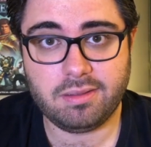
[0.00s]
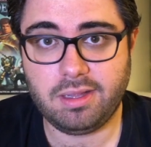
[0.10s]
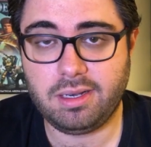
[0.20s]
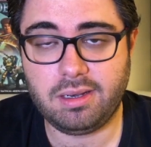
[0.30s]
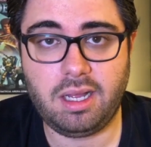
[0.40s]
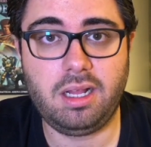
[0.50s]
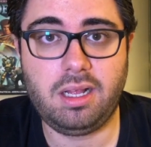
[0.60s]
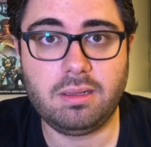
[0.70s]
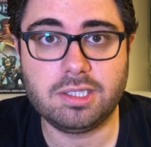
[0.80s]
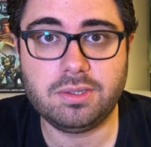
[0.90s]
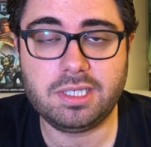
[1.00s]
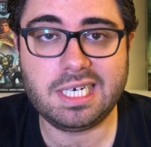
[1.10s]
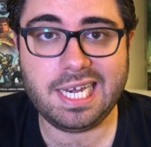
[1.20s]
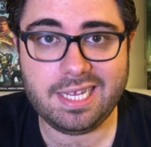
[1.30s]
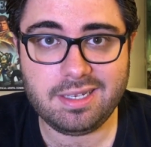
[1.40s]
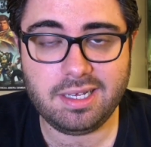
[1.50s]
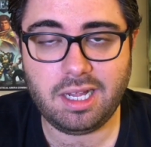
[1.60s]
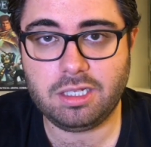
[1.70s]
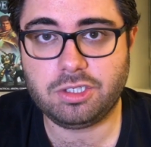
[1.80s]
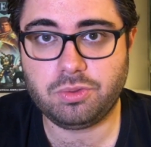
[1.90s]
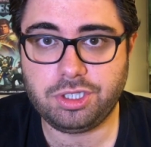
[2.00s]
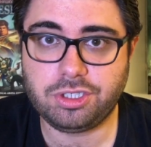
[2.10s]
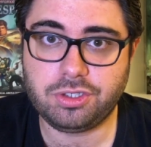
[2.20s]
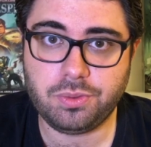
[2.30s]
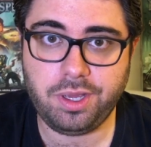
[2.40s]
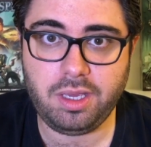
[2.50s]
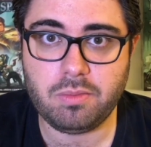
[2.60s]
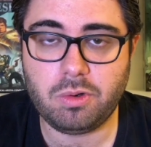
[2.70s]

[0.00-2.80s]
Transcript: Then I'll do it gladly. I'll switch to a